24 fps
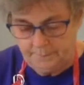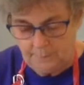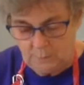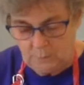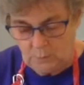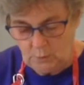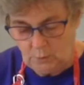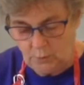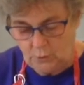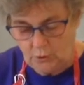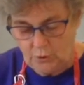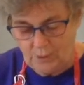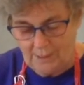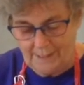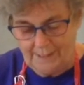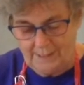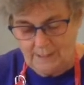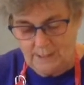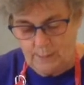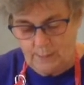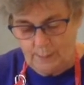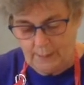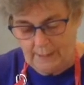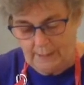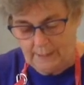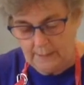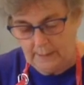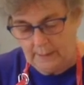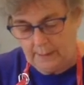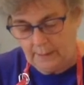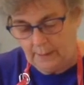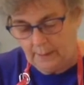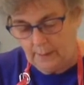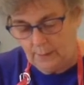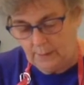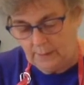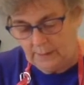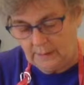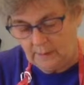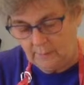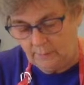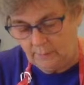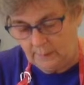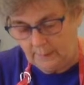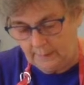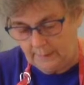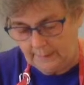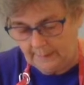So I'll try and spread that out
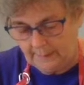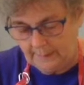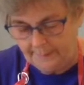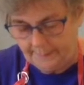evenly.